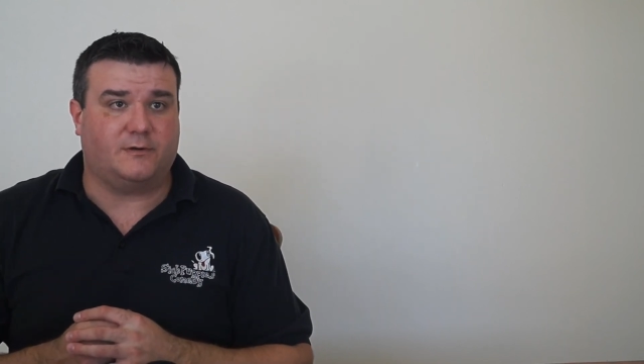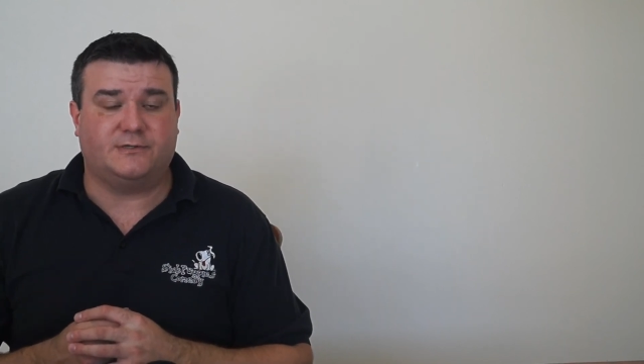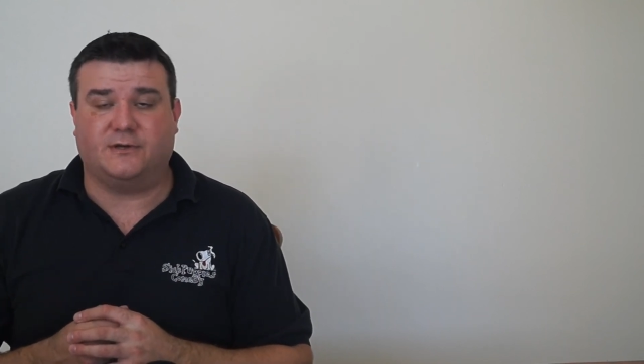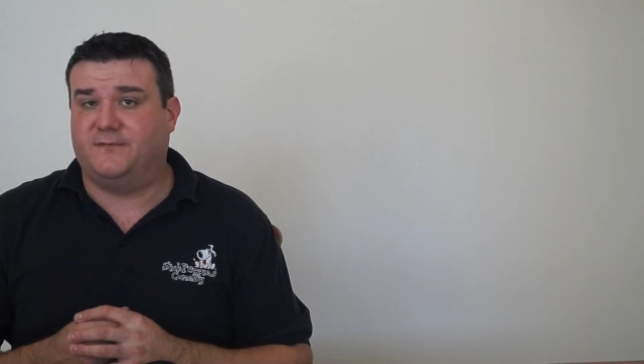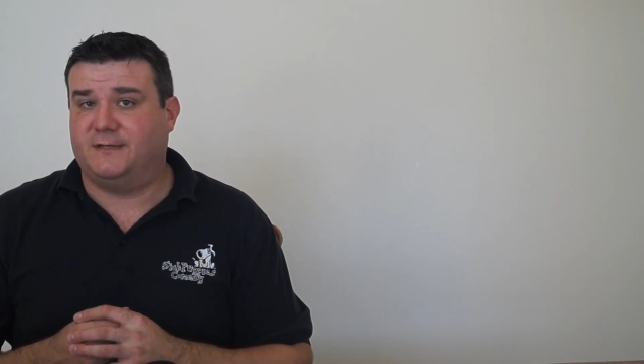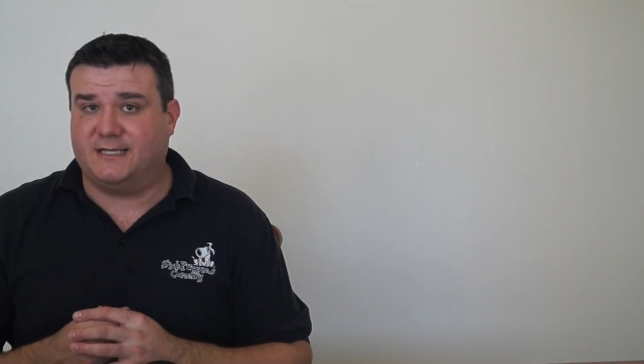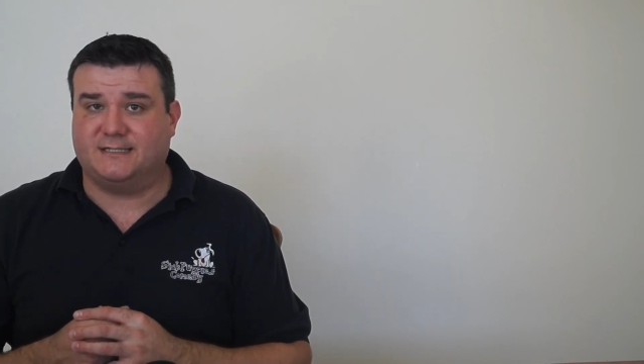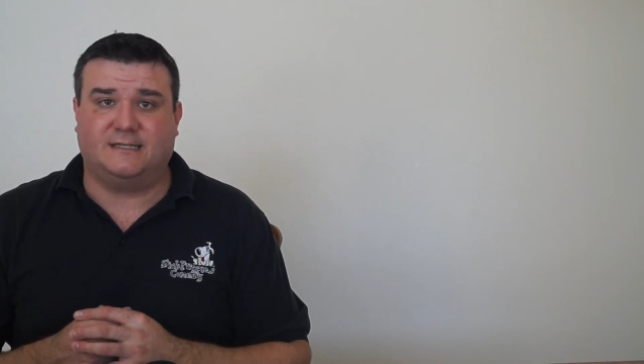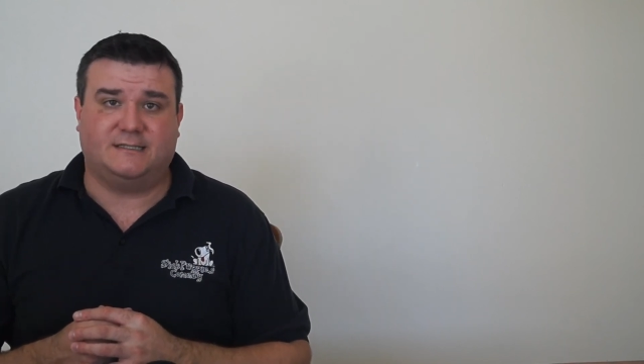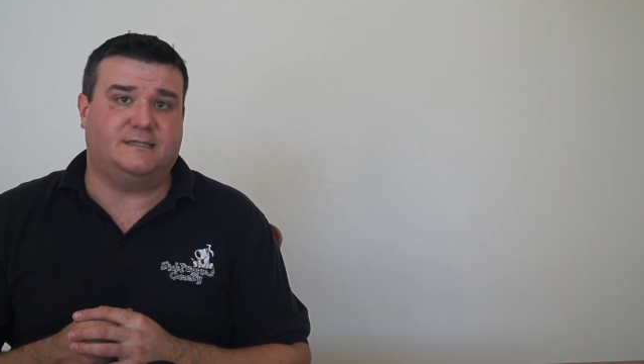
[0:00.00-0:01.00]
So if it
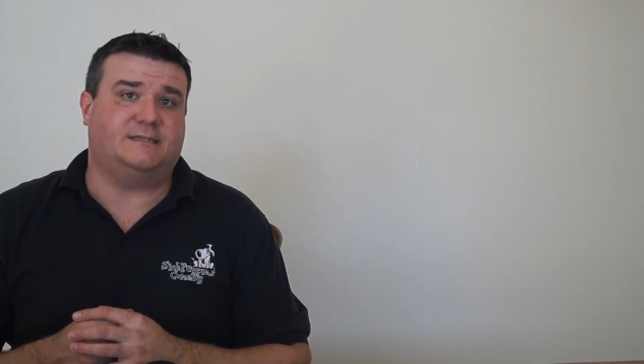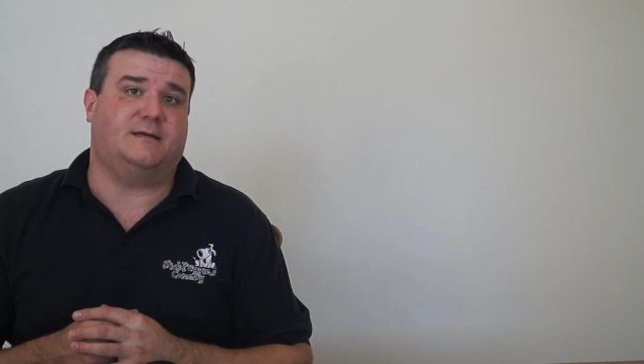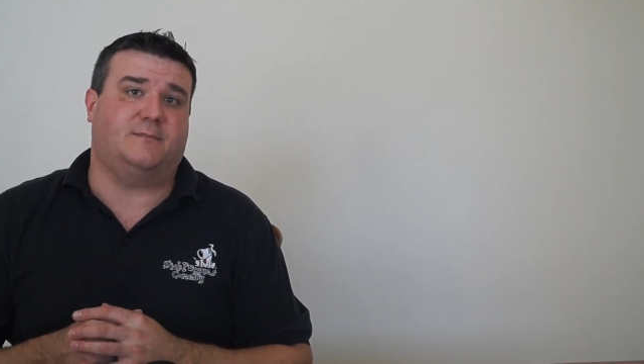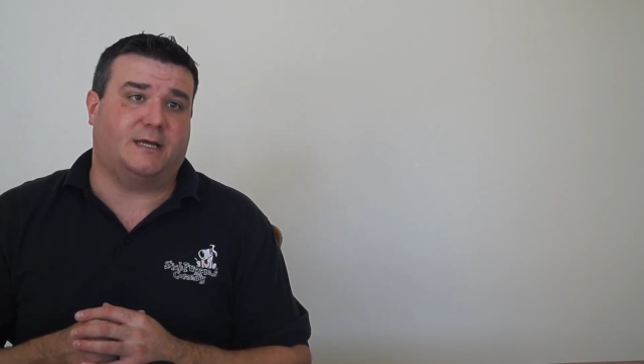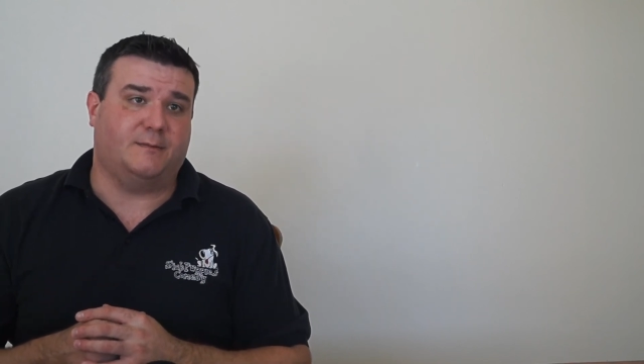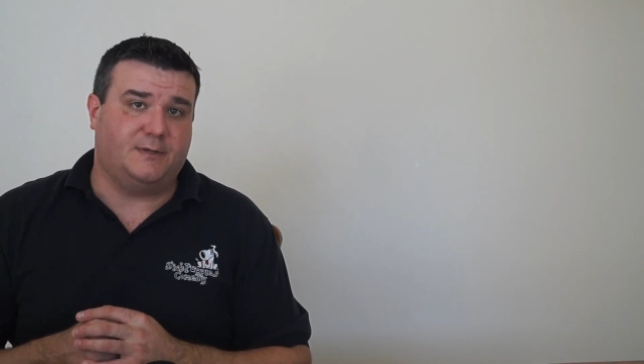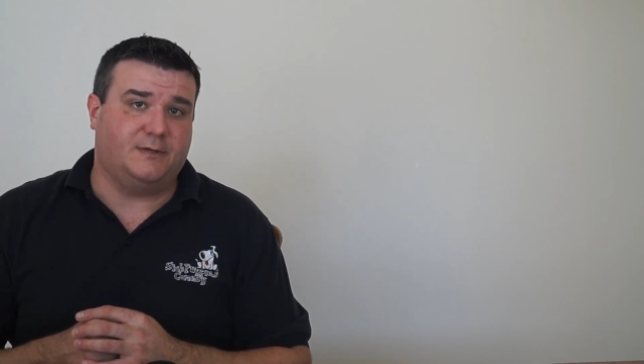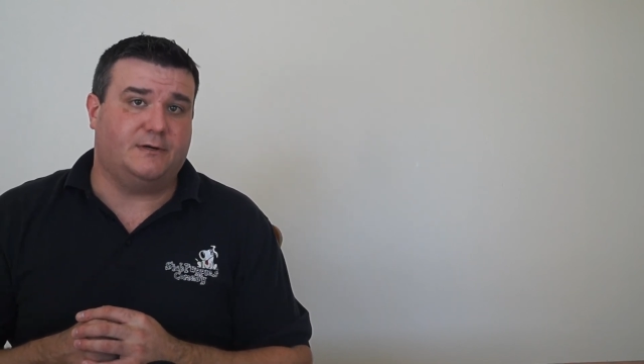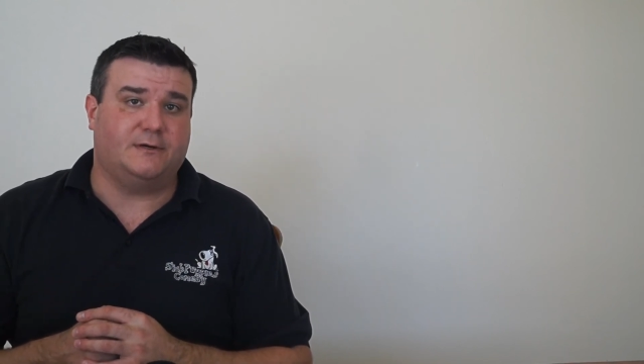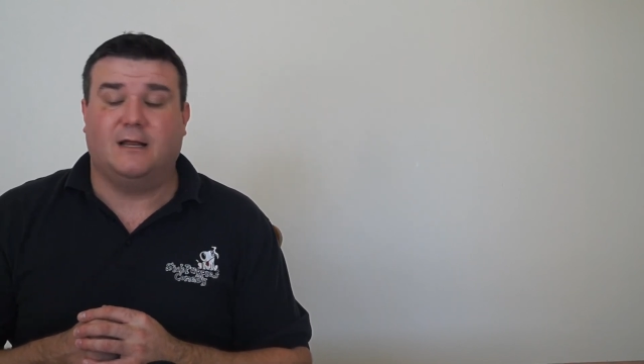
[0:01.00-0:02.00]
doesn't exist on my
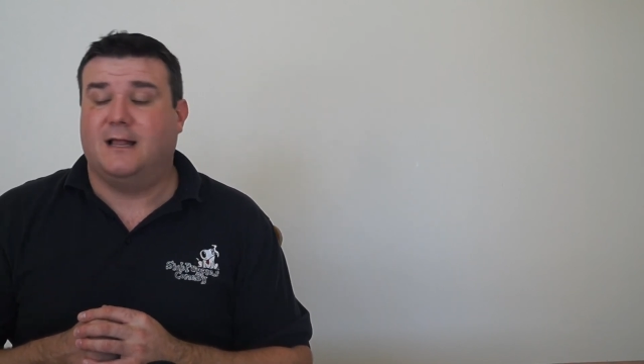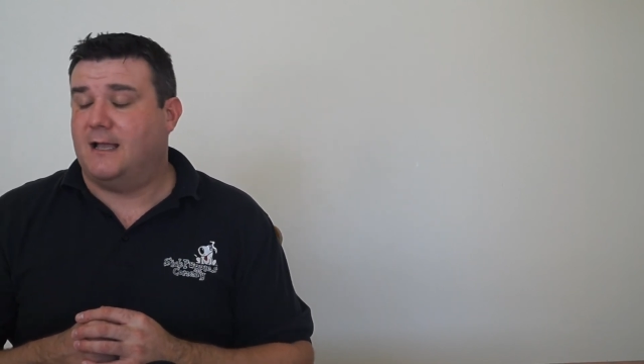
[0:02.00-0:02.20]
computer,